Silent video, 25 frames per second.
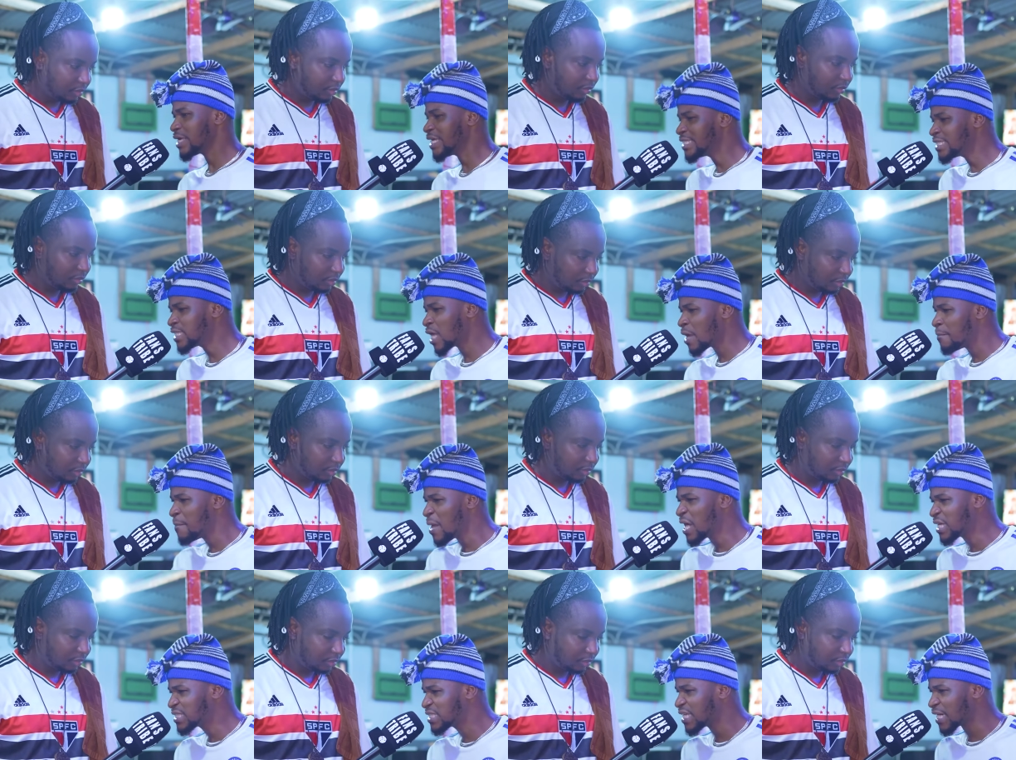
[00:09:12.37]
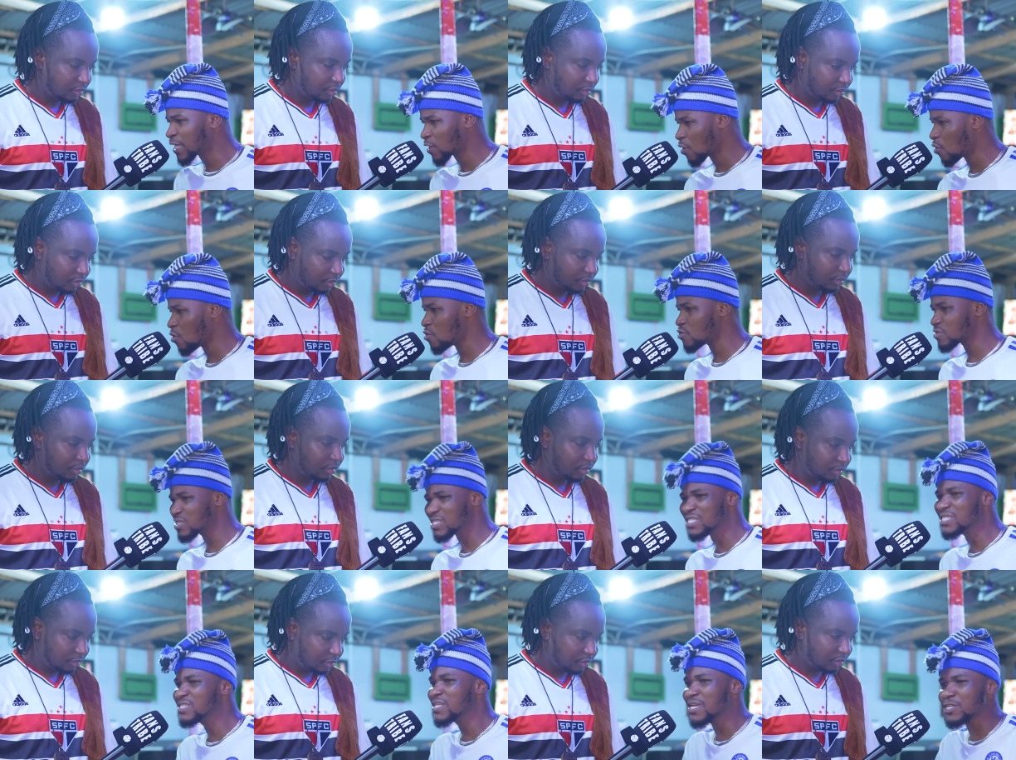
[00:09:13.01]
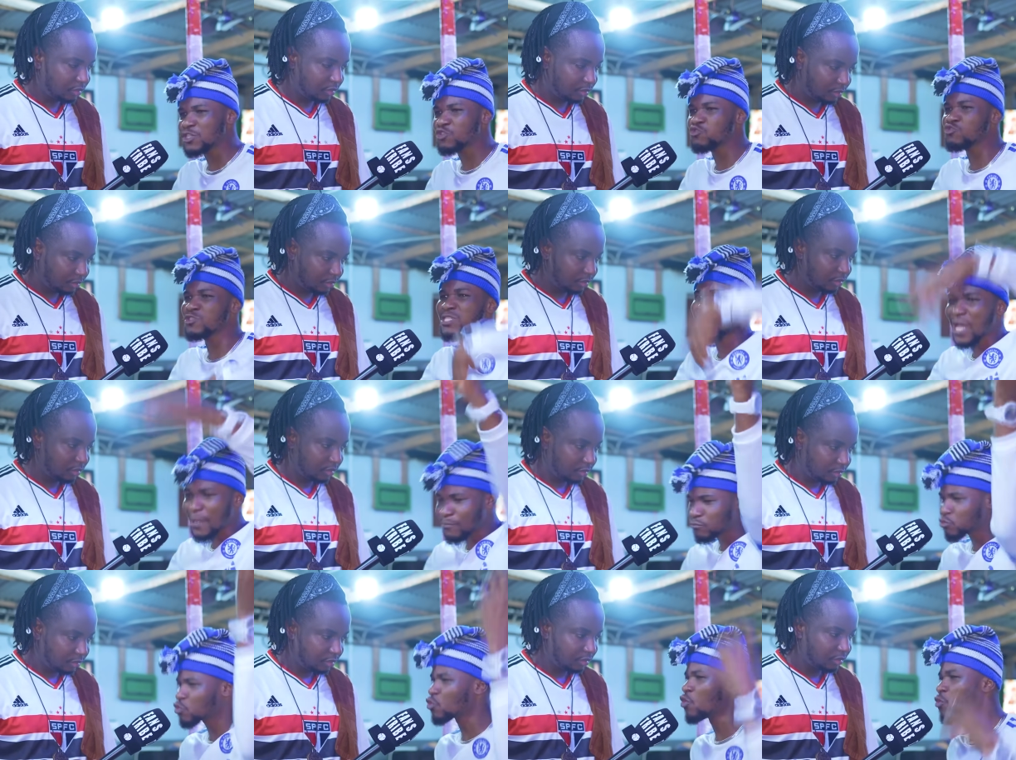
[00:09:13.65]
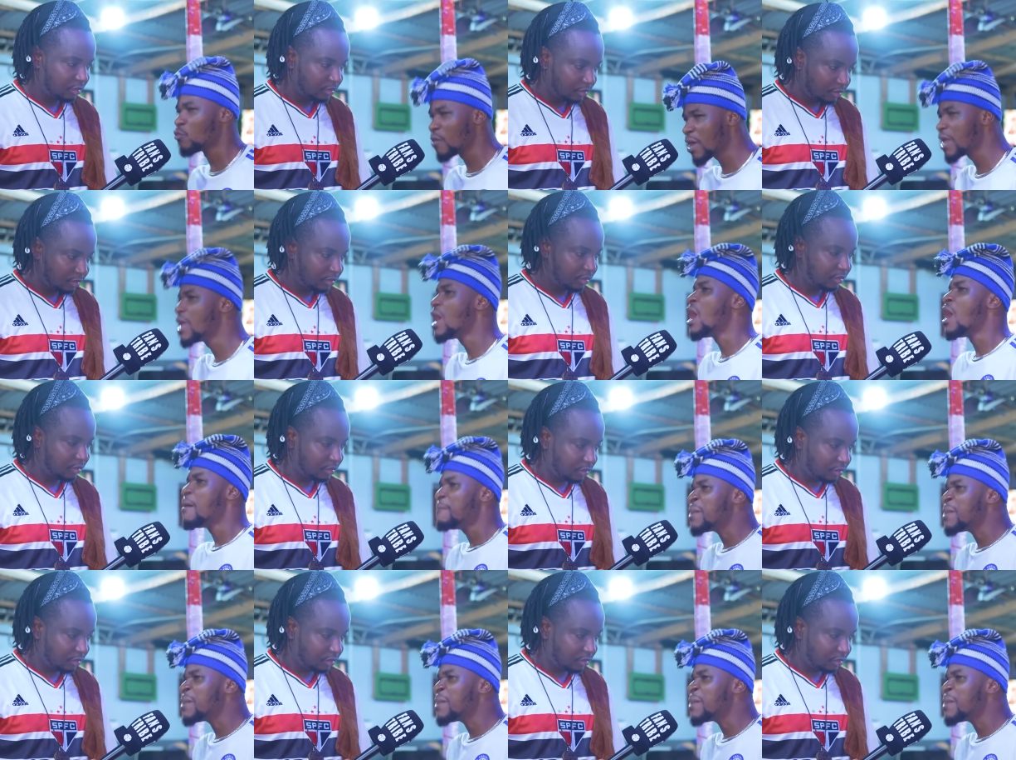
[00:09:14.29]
Speaker 1: In they make the runs, in they shoot and throw away,